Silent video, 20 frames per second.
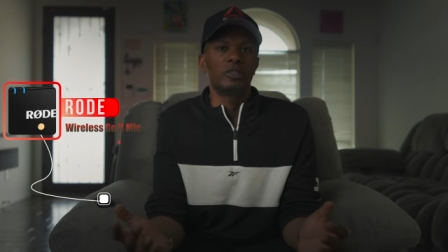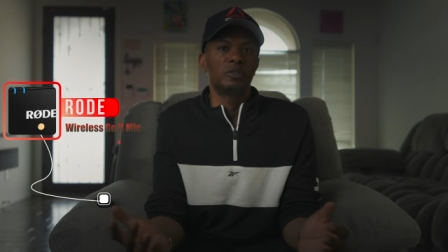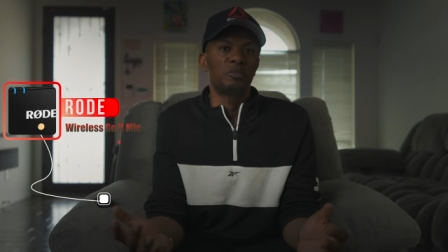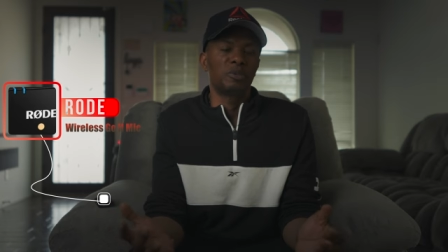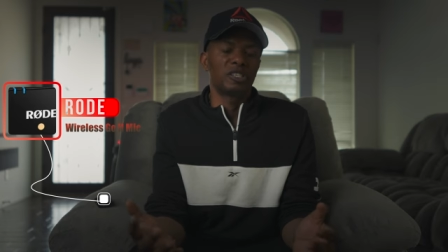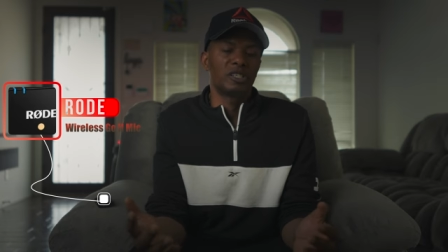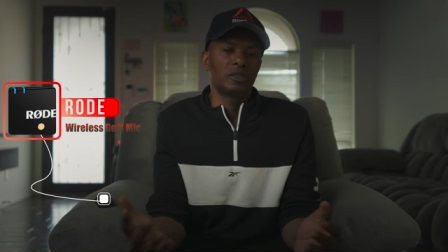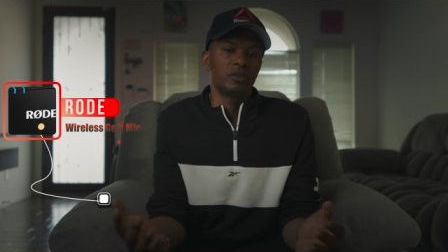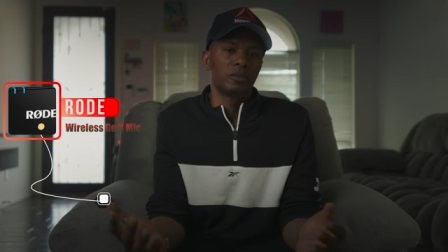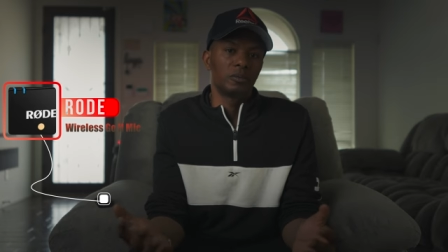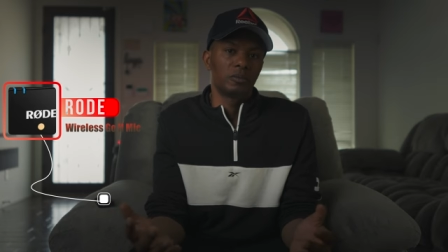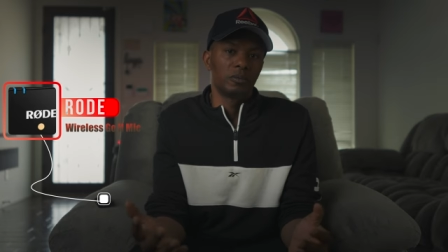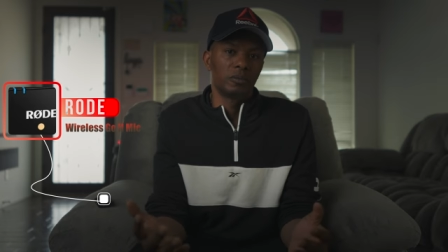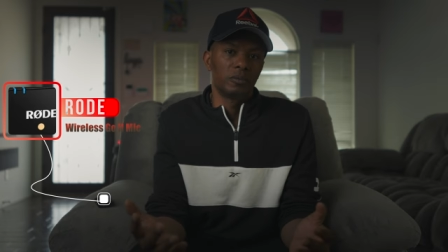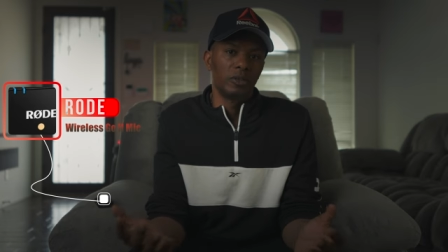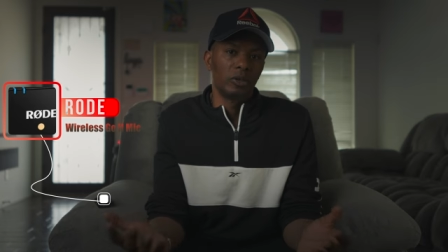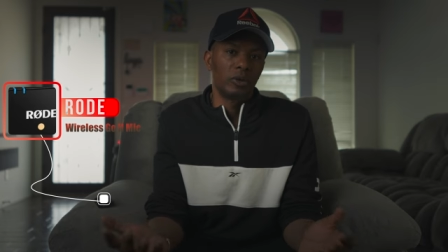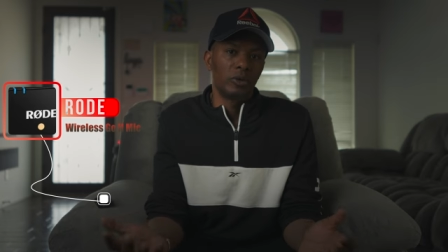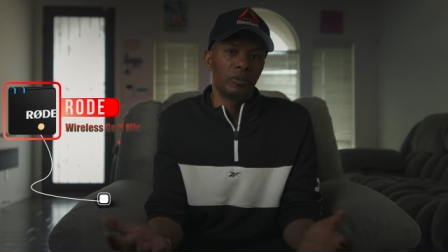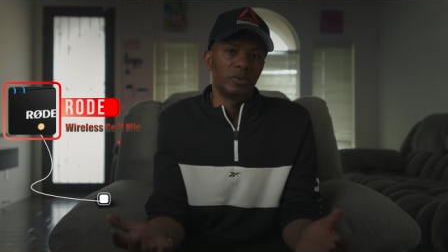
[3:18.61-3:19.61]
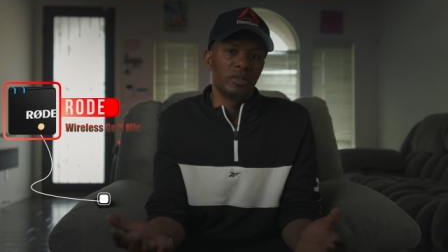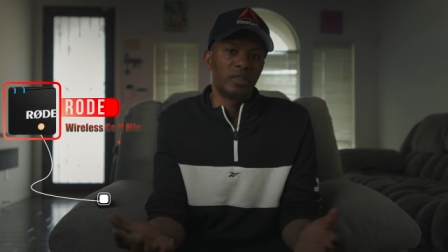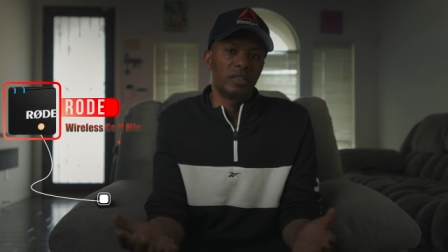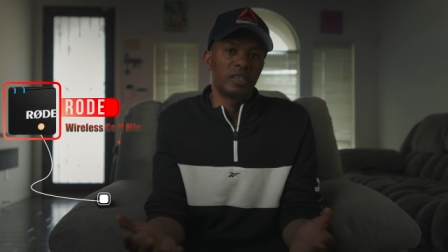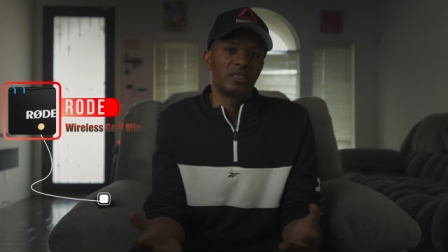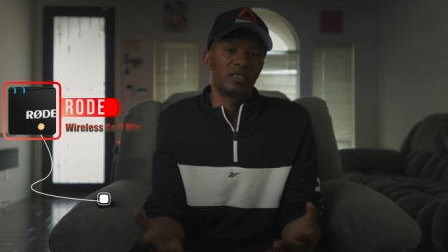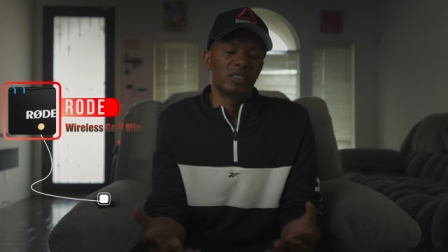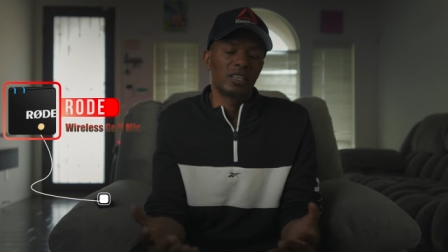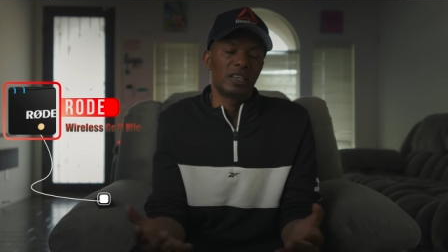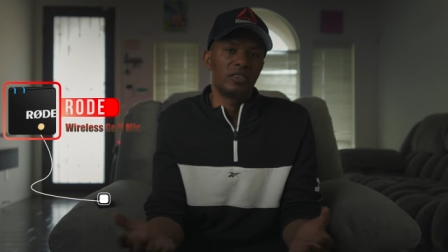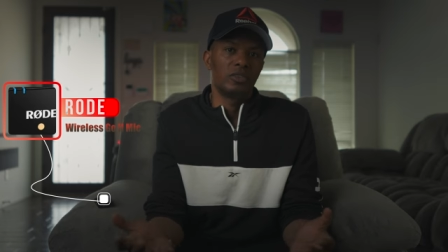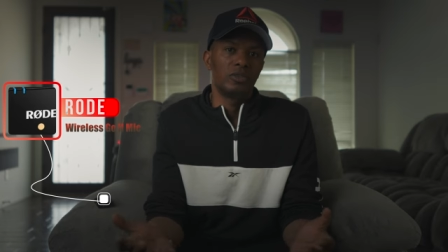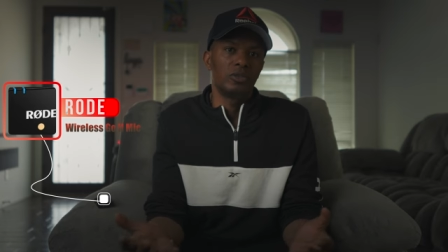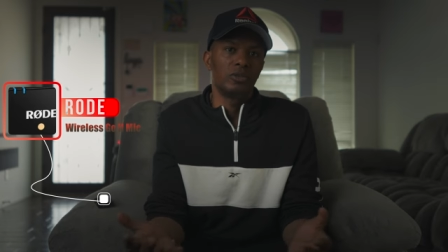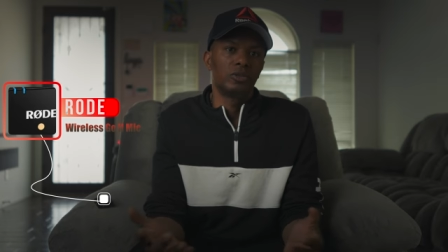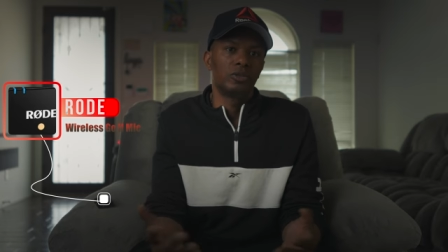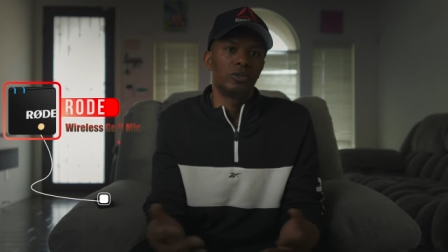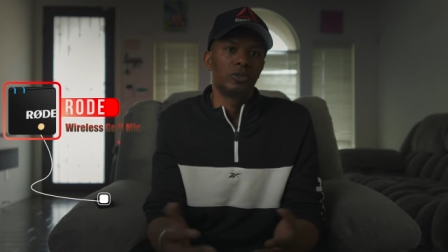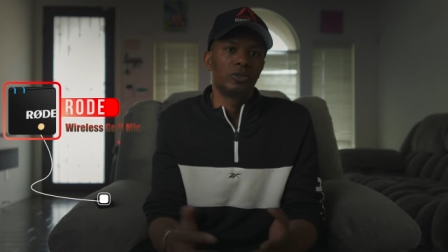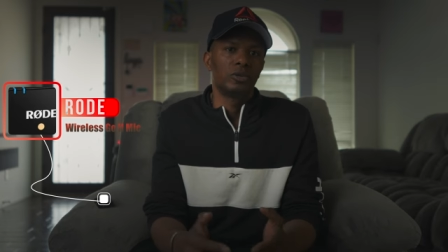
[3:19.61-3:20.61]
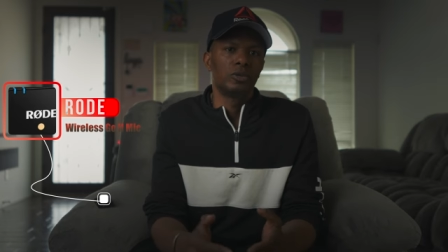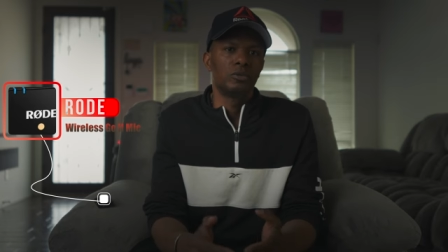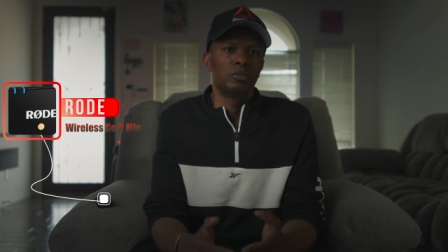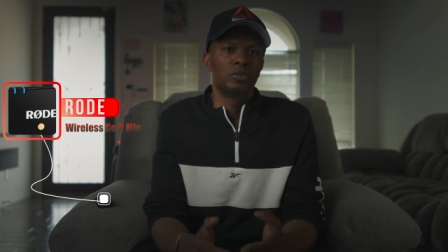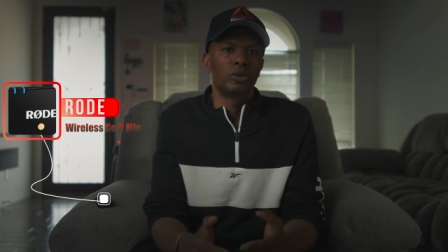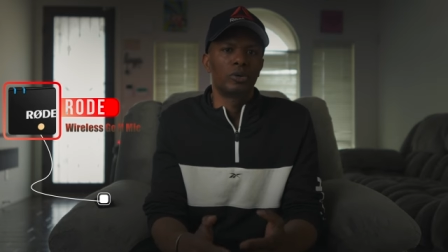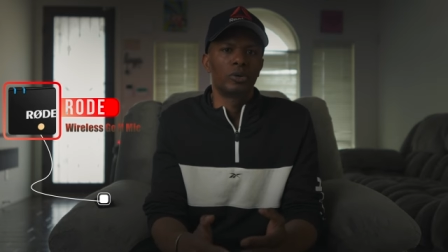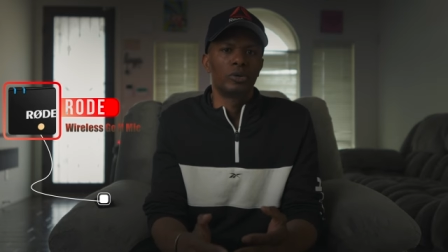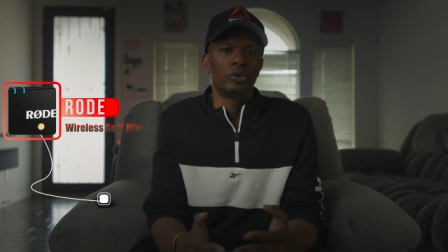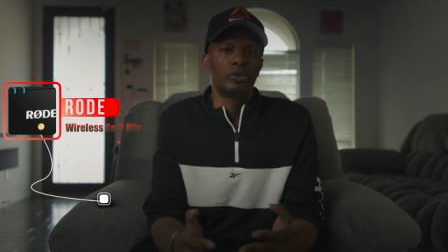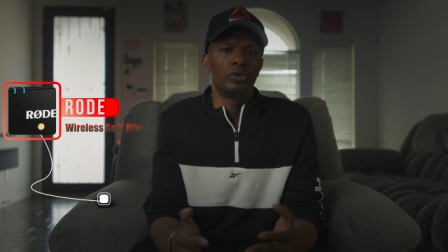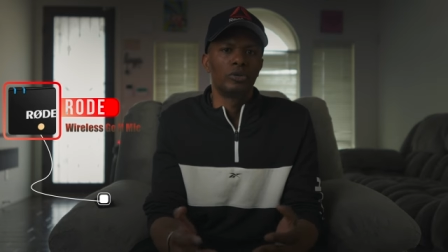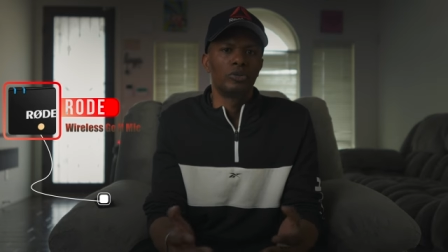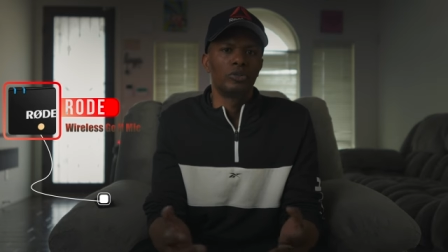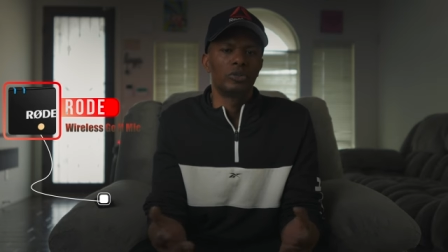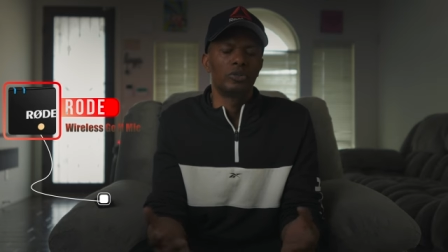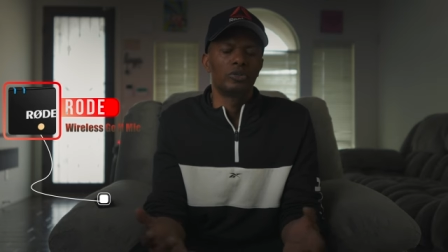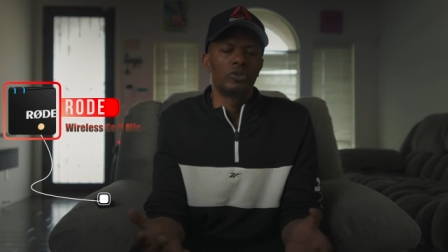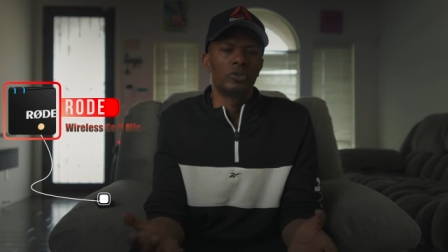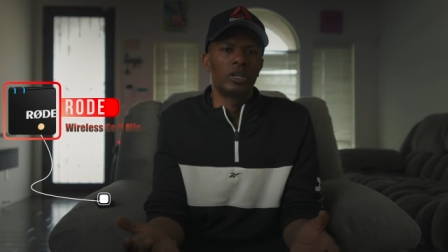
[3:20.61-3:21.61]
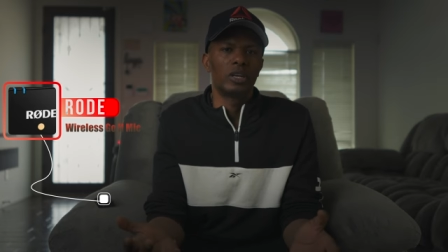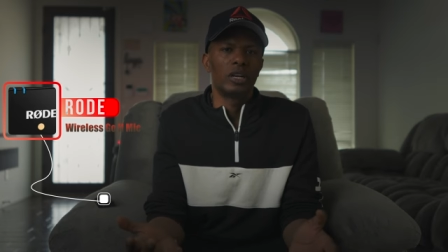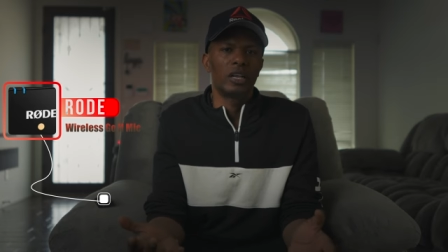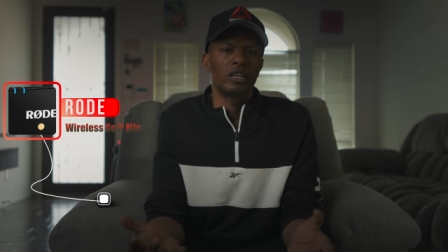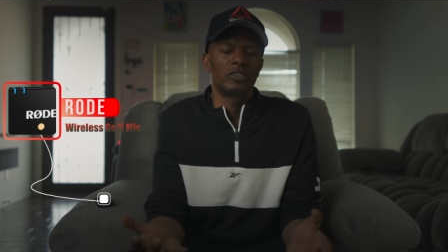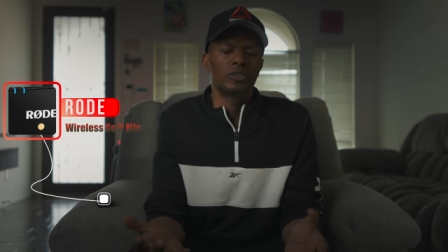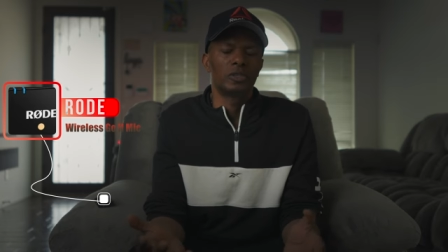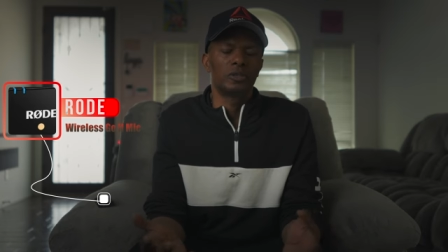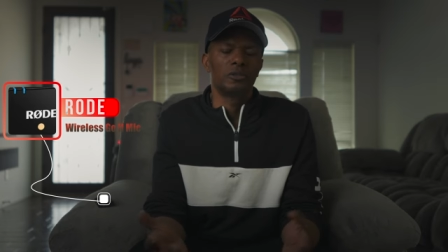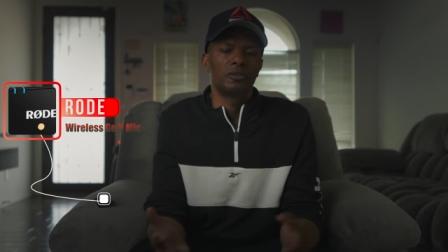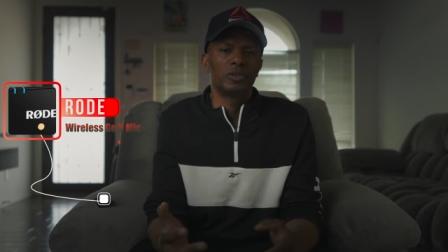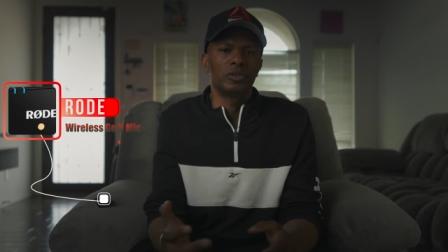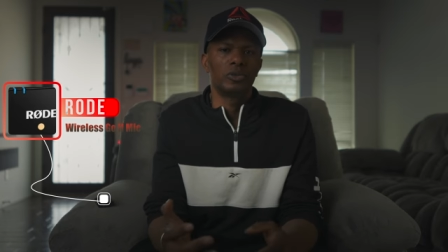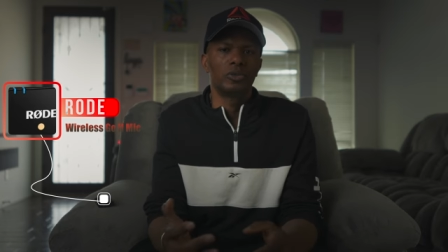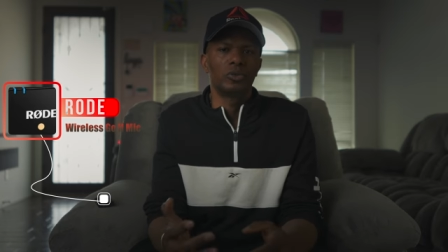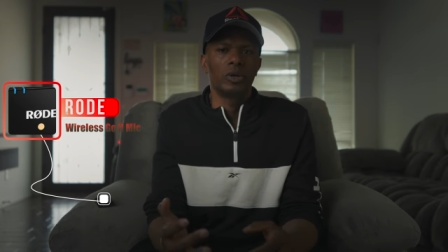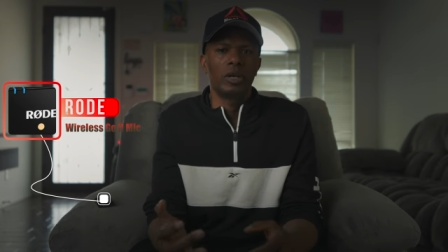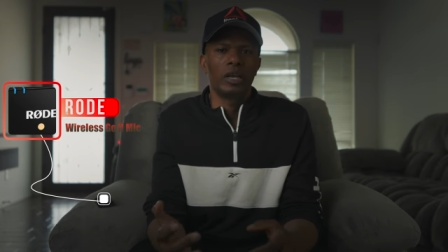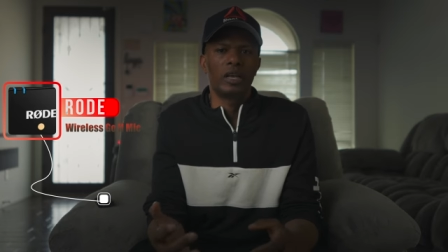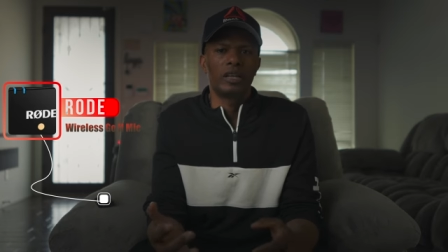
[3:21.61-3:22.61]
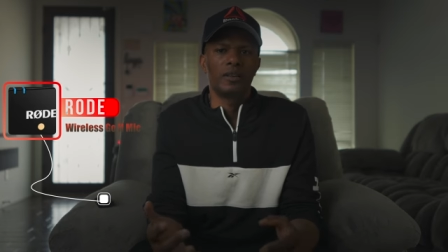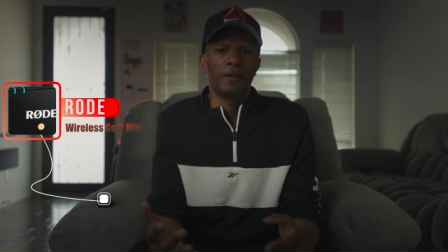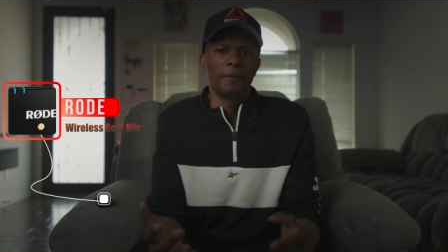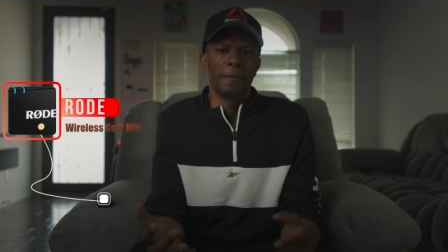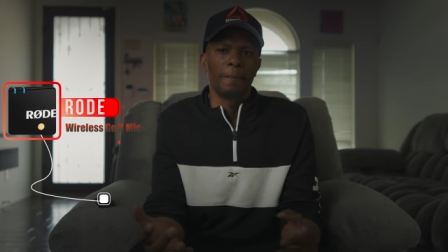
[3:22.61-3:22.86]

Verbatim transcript: especially you know with things like YouTube or you know you're doing an interview and